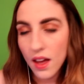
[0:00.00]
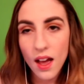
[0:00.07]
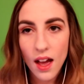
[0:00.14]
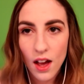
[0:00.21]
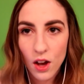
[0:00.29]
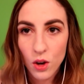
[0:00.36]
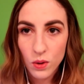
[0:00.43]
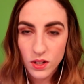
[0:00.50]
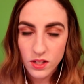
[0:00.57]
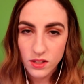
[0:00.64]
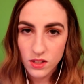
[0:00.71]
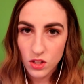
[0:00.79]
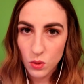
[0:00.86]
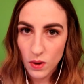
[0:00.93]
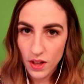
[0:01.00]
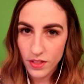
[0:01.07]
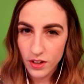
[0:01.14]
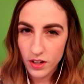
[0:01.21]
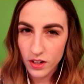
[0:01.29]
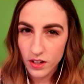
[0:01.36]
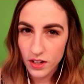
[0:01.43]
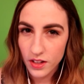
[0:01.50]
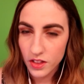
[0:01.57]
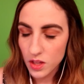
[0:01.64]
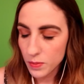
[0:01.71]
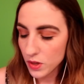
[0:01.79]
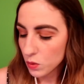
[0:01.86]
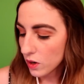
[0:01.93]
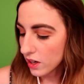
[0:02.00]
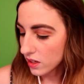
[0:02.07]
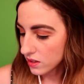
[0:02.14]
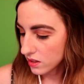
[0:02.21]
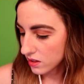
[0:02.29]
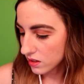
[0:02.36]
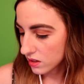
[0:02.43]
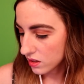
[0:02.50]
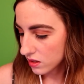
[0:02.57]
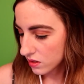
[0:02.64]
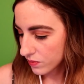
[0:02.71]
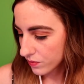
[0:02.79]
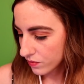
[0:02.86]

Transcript: How is the weather in the Midwest?